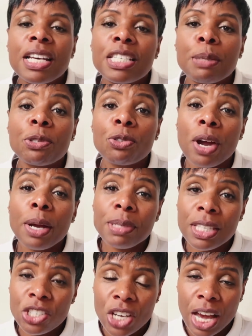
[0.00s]
Subscribe
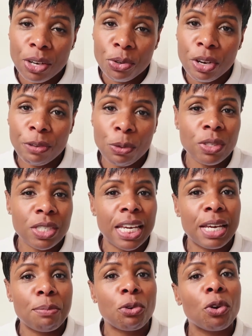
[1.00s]
to the channel if you want to
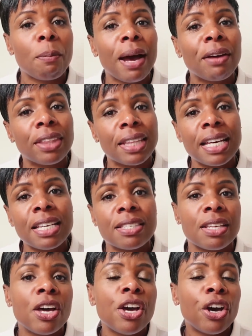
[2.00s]
hear more about
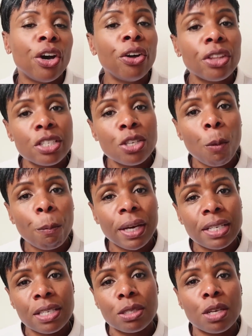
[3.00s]
this, other
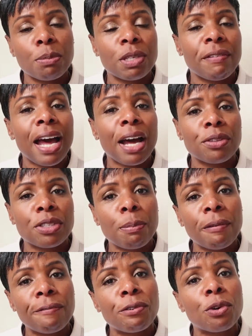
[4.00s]
topics in terms of how to
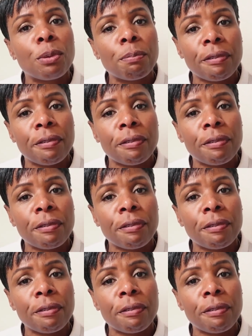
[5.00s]
perform